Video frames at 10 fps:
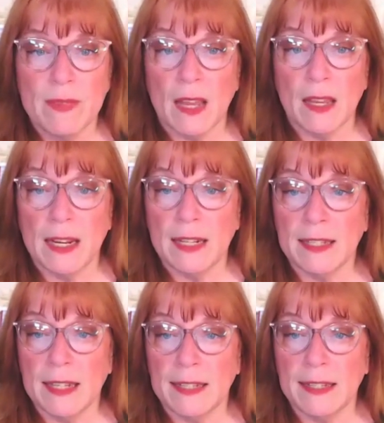
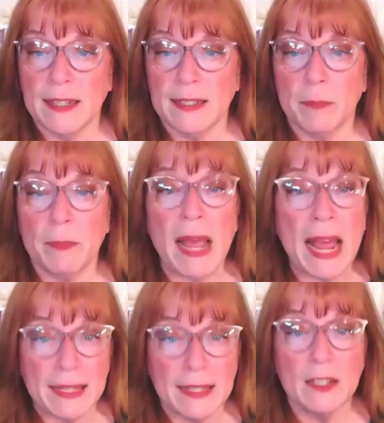it's a
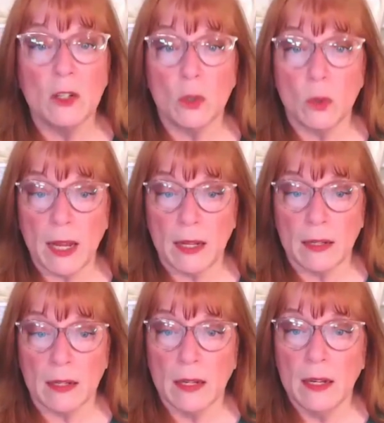passing
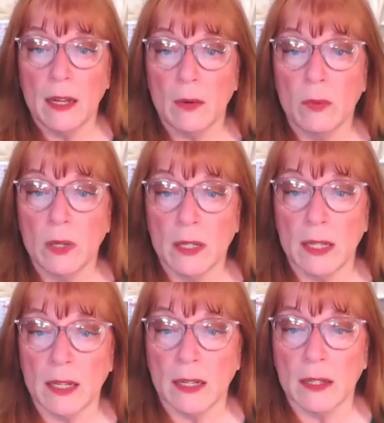trend. It really
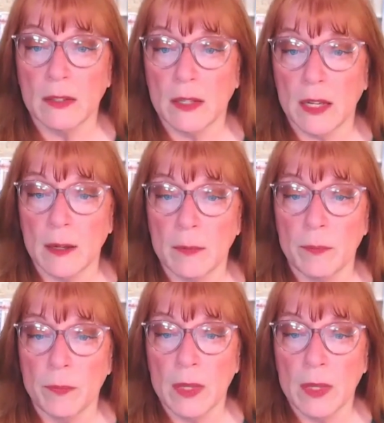is. And